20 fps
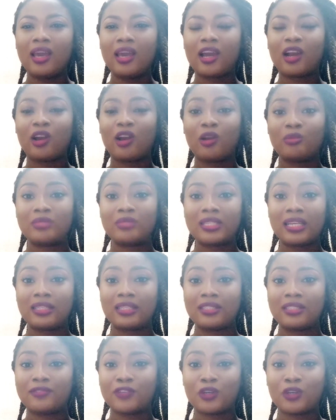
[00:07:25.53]
clumsy
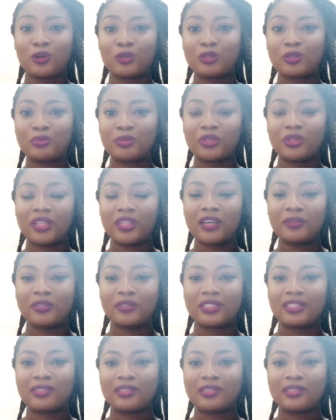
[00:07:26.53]
and difficult to pronounce.